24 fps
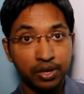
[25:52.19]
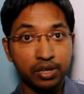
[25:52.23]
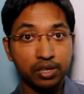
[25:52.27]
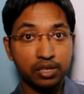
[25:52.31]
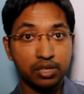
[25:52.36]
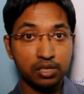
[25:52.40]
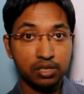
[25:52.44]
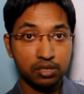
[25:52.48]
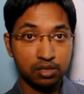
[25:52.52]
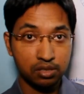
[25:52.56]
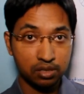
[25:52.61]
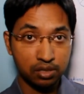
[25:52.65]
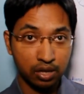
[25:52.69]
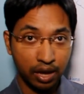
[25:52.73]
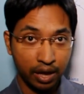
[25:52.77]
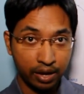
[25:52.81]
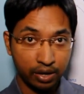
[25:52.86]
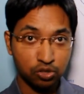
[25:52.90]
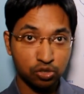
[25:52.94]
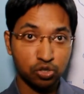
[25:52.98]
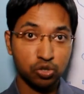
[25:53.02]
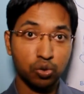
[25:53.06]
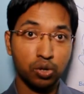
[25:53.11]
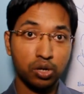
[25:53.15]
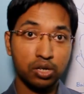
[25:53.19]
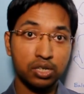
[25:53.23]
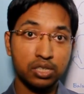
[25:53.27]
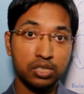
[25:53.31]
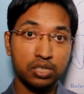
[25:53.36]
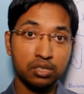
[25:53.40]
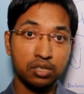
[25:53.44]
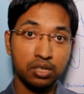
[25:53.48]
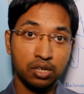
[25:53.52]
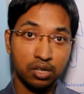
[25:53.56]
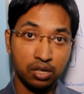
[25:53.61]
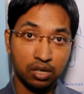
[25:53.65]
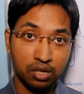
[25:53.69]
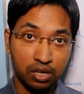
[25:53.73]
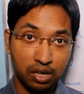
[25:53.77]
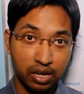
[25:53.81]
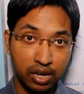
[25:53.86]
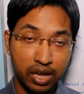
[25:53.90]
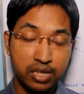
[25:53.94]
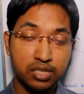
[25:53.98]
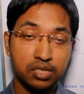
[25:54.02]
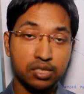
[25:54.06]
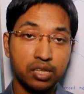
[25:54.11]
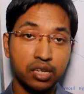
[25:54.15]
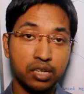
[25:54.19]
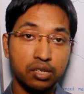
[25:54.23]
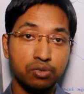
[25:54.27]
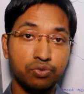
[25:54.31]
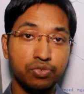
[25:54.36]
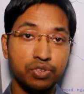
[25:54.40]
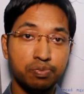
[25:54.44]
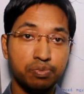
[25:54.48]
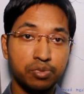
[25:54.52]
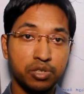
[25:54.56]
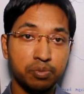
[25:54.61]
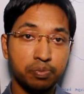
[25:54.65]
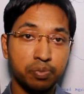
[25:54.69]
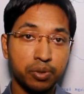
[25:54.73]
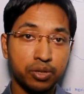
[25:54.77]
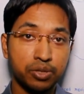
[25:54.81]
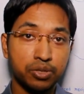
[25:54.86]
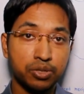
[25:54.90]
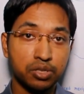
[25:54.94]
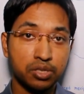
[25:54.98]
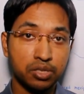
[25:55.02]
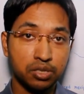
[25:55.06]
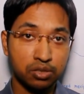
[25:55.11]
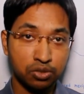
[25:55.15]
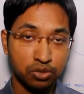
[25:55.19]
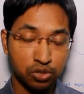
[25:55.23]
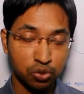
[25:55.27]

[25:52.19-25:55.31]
is actually less than 50%.